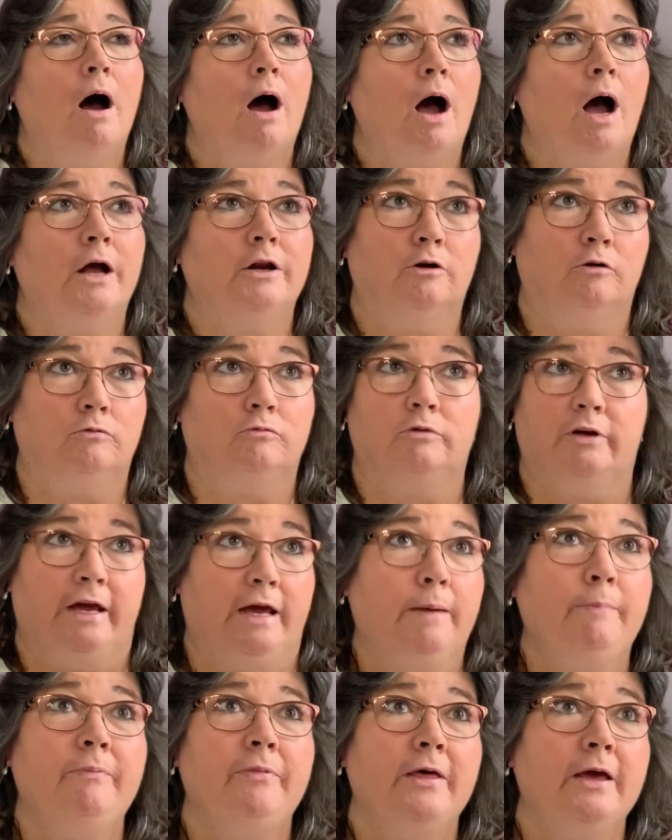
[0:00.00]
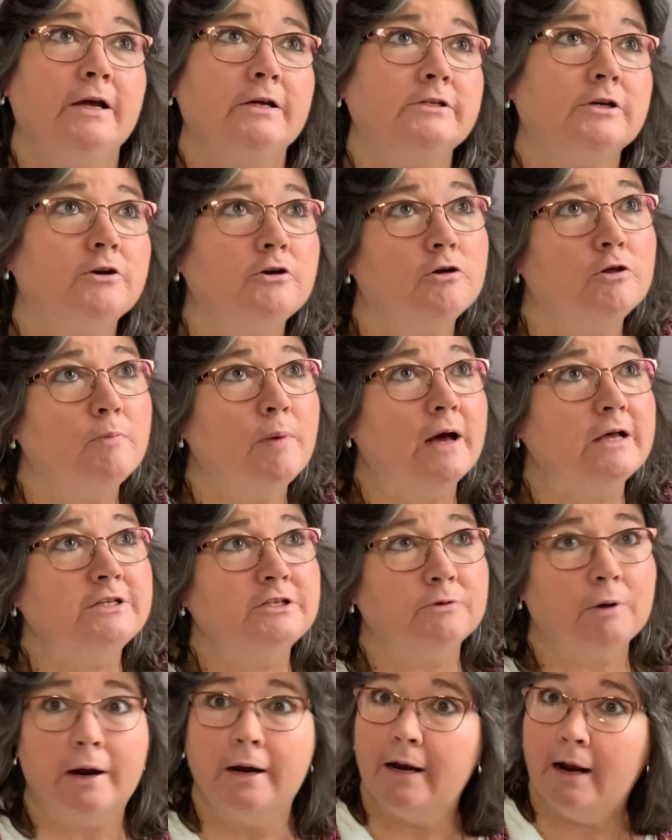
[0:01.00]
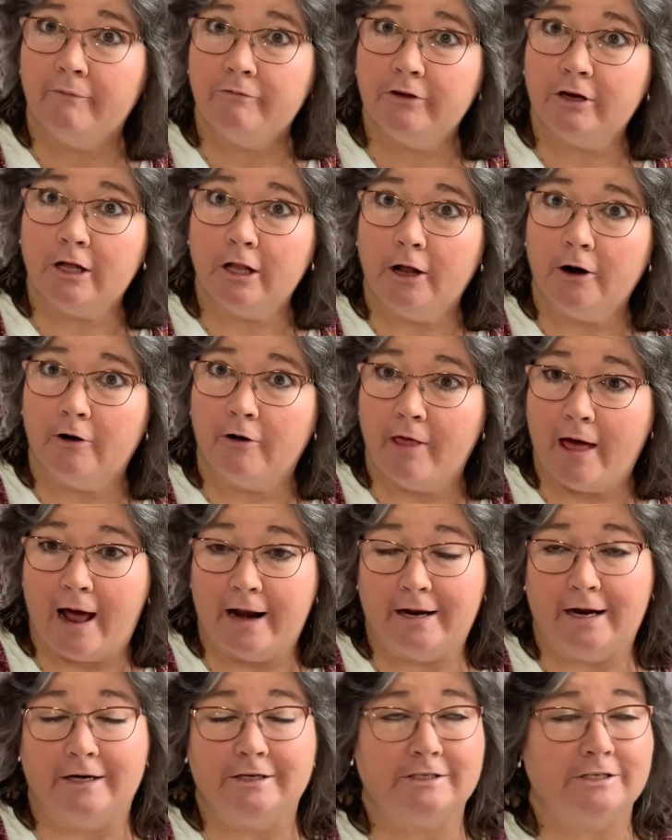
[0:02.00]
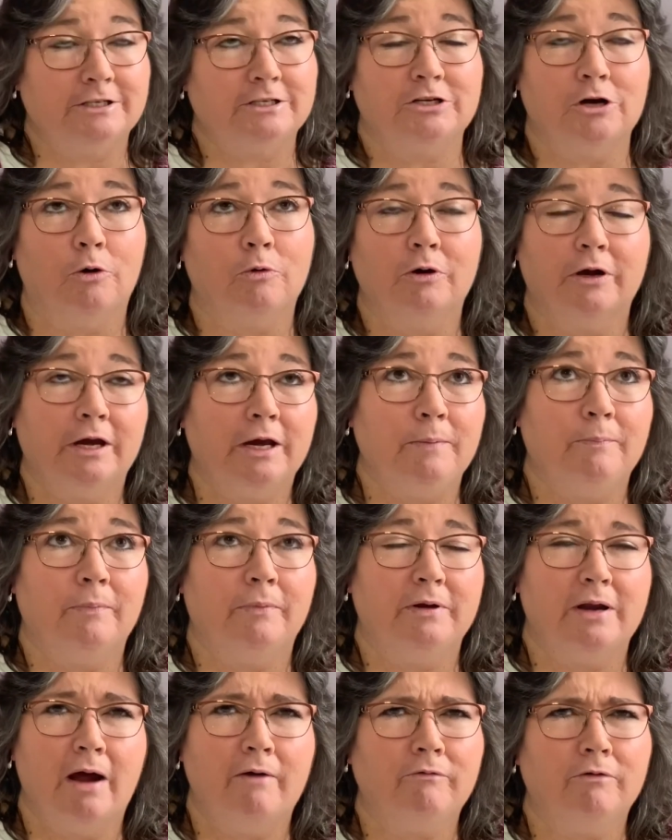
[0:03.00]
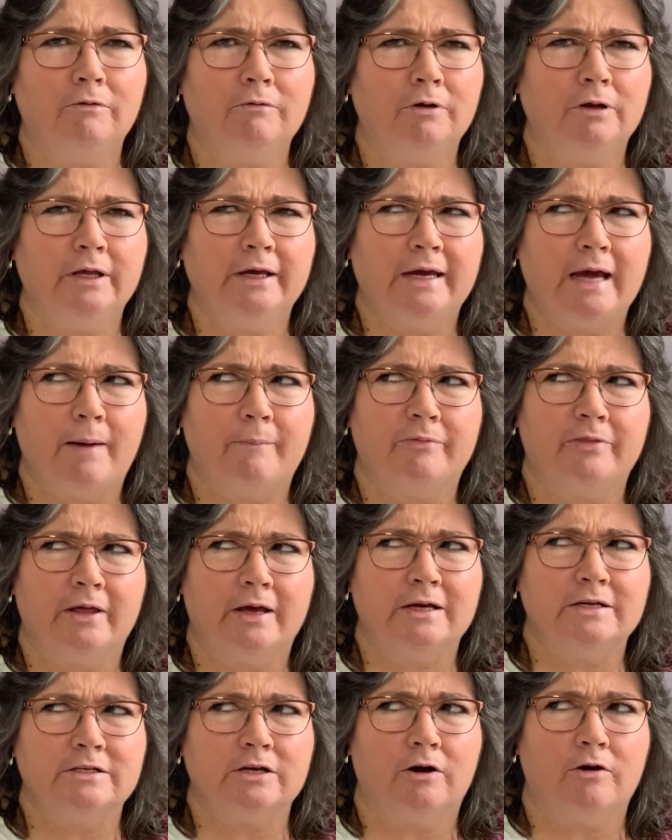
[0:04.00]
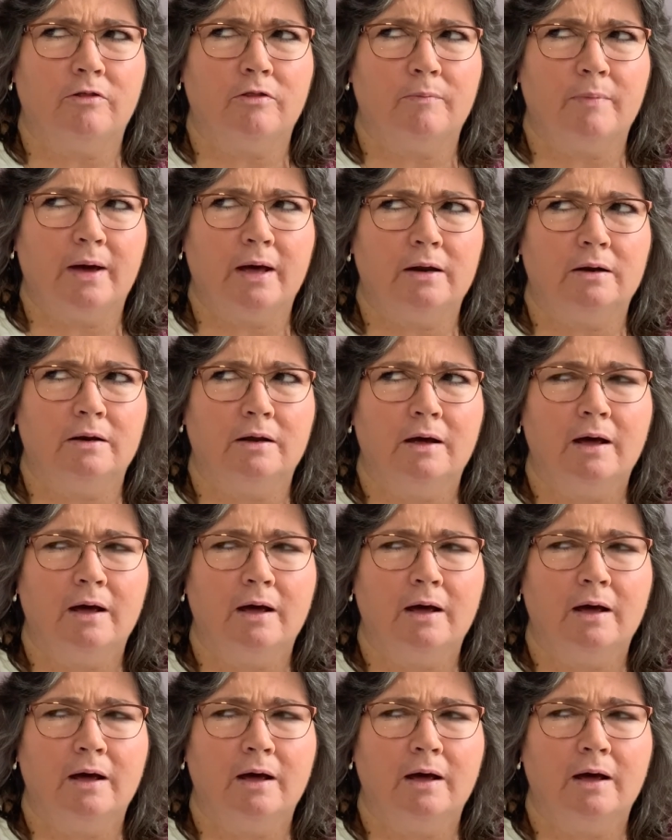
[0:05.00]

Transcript: I don't keep things under the bed, so I didn't have to clutter that. I just don't never really kept things under the bed.